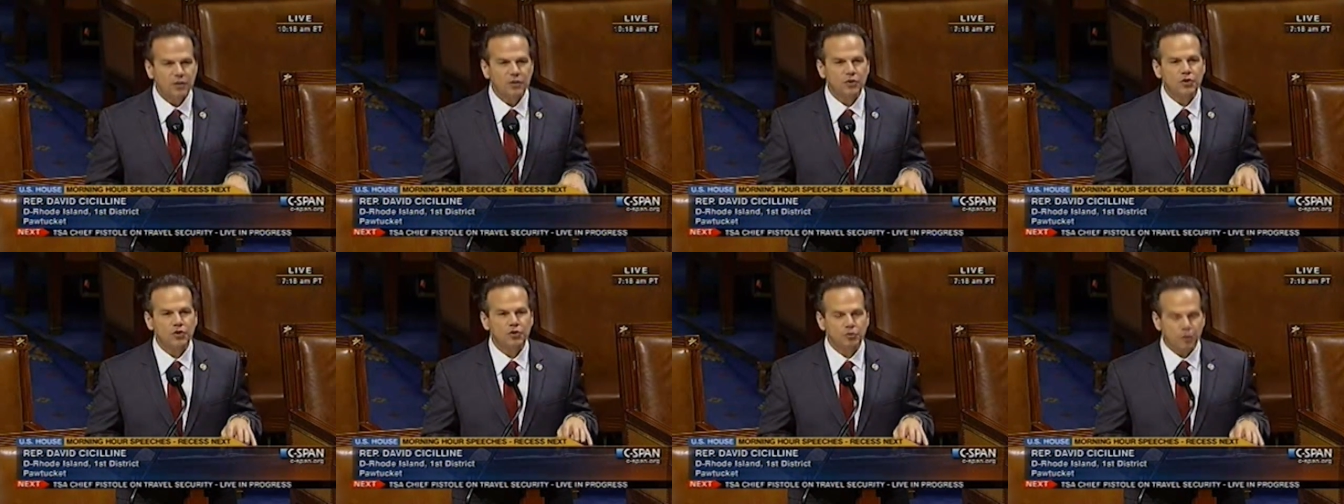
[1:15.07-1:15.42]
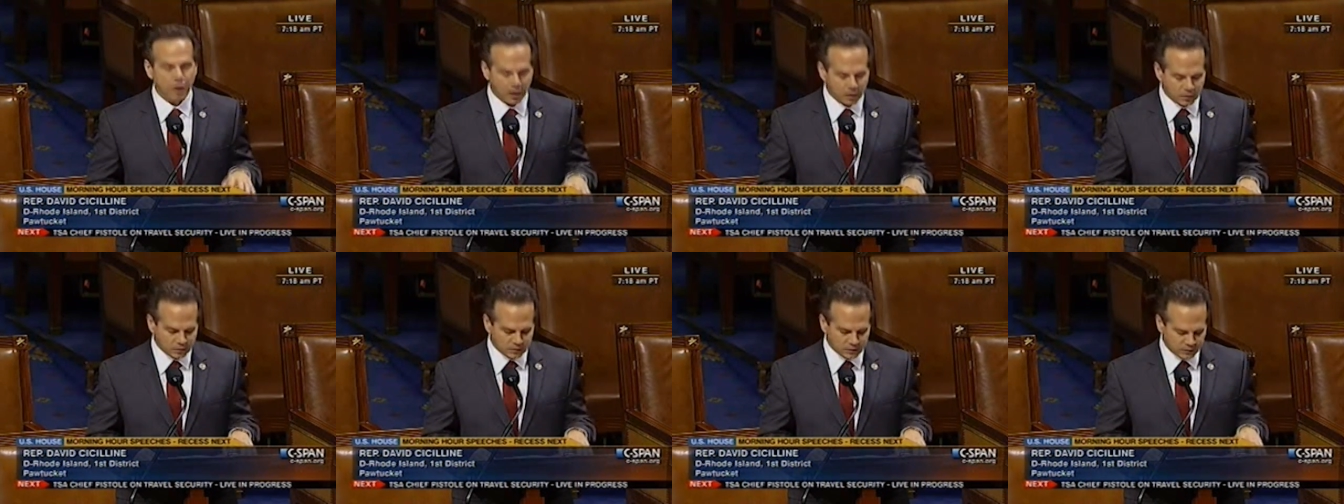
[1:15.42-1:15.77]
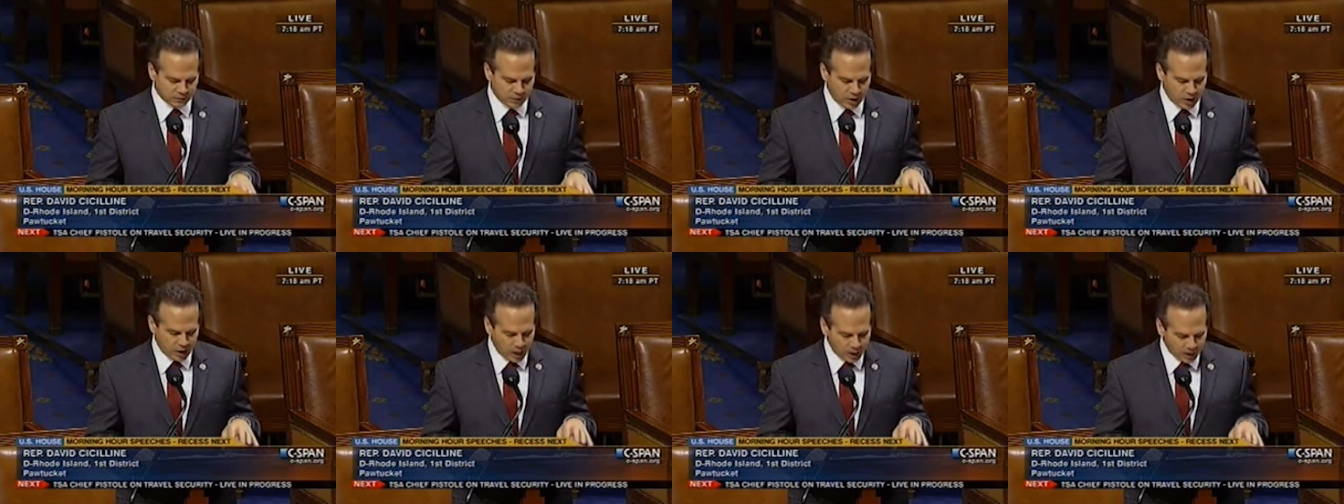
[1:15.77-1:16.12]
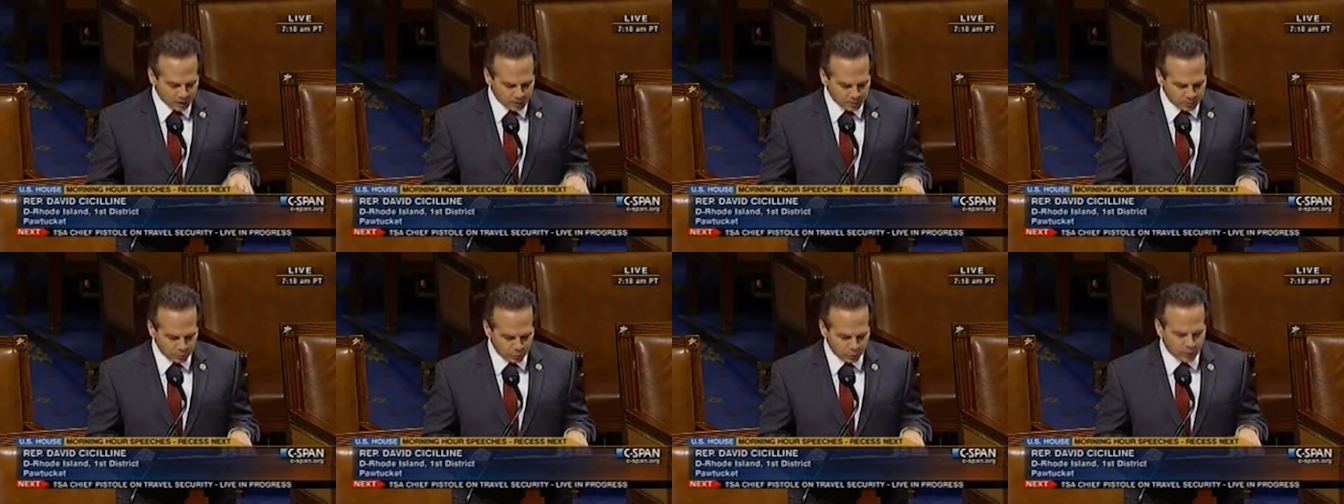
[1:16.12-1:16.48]
The struggles of our
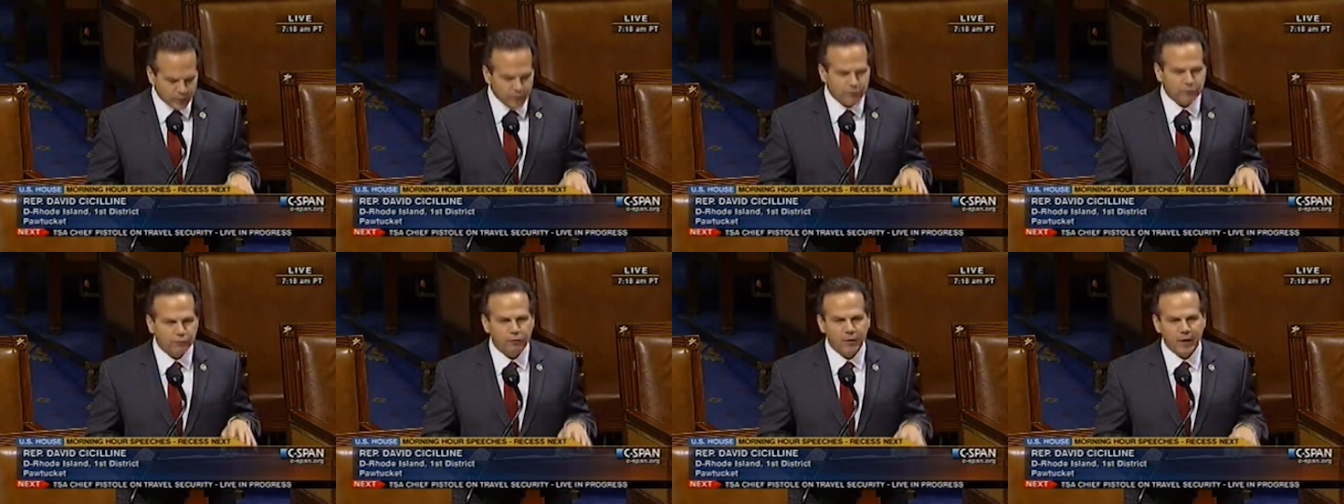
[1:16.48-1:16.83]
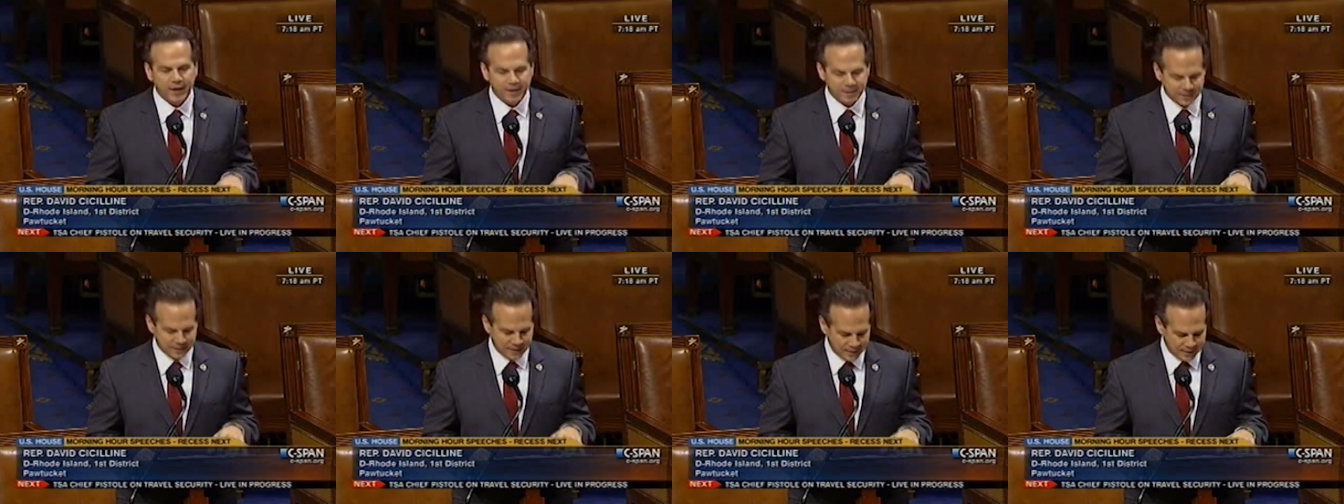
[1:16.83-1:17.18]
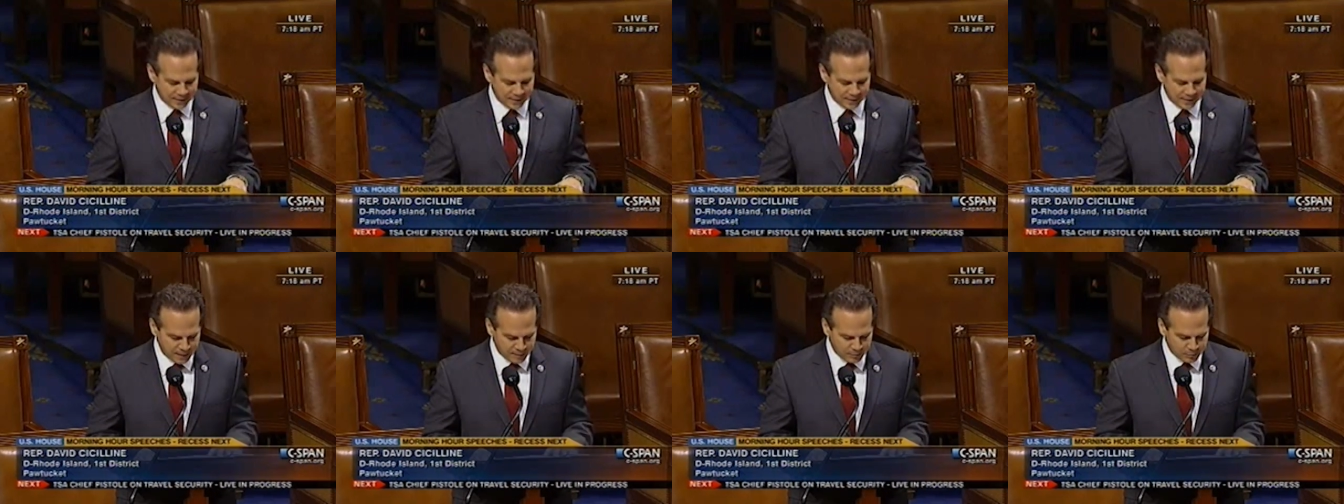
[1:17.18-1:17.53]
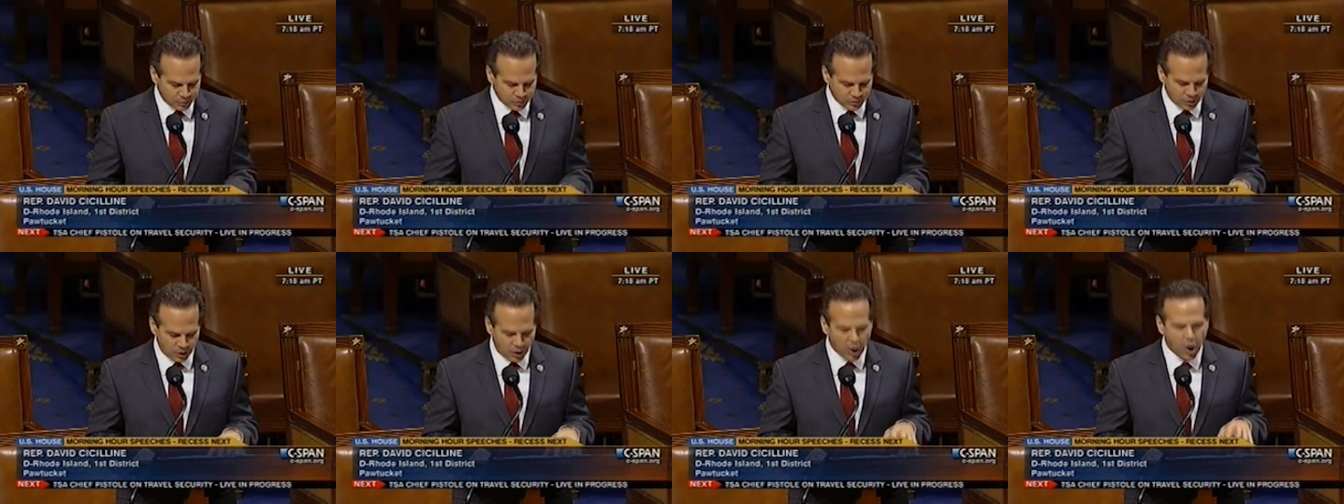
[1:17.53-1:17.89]
unemployed friends and
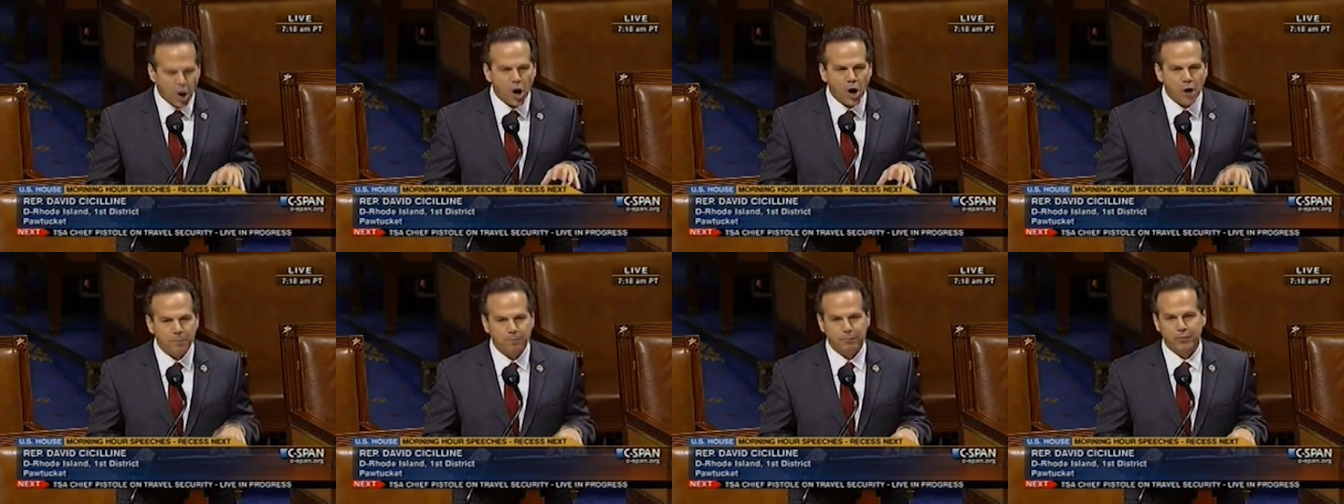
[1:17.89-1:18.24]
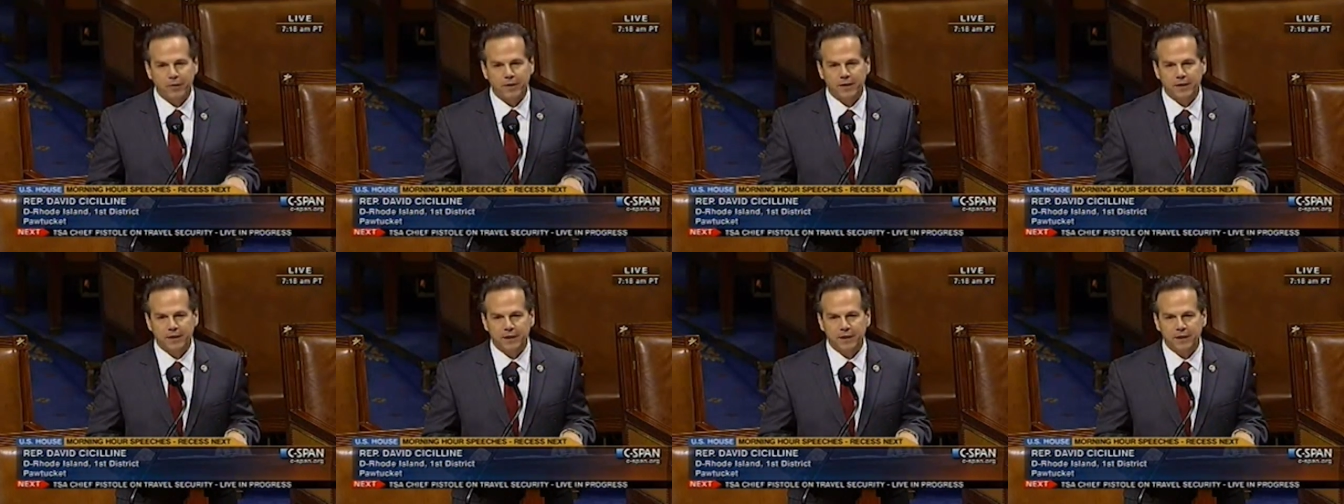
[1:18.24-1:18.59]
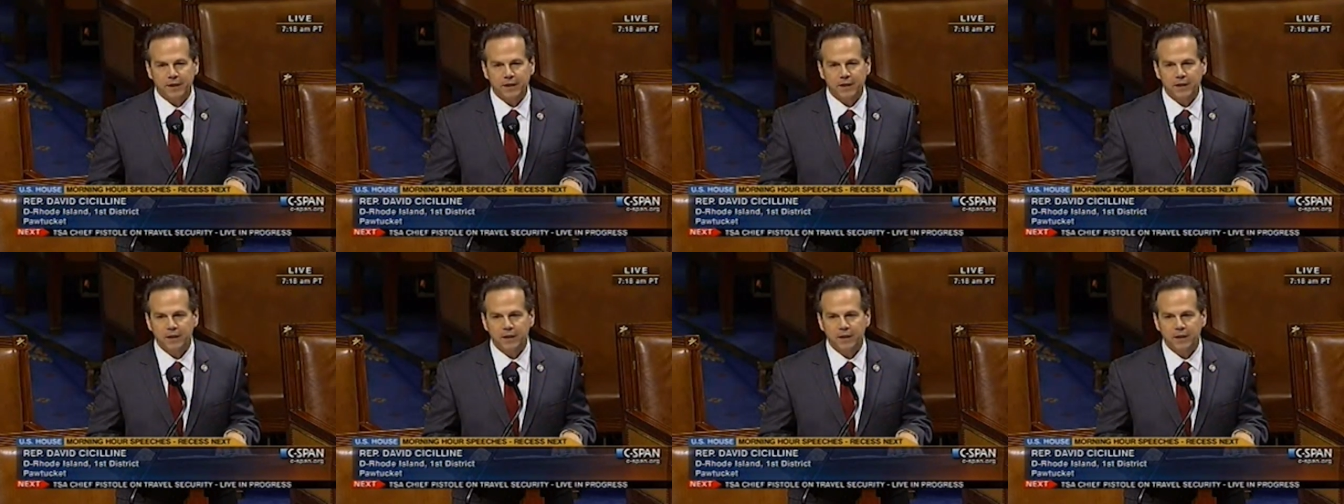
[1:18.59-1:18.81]
neighbors are heartbreaking